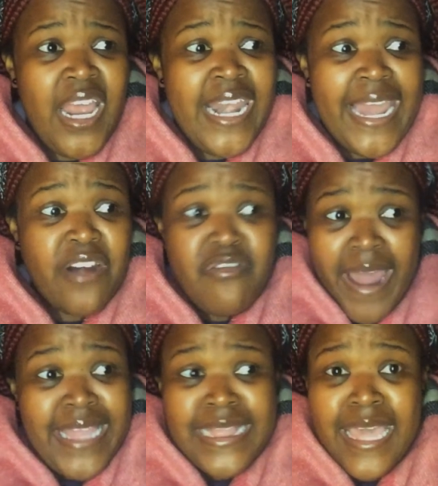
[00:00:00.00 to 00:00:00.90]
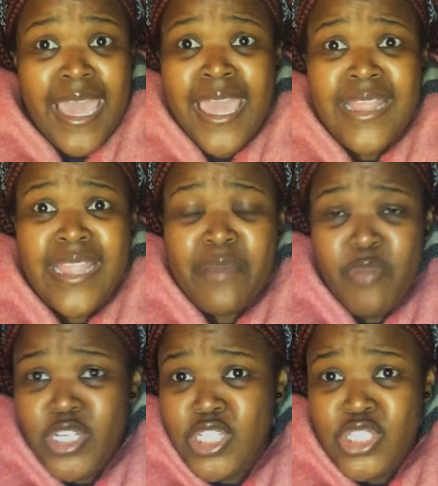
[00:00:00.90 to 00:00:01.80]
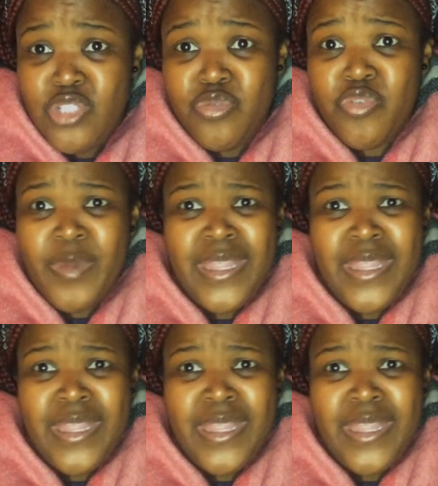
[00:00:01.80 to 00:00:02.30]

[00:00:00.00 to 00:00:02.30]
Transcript: like, right there in the emergency room,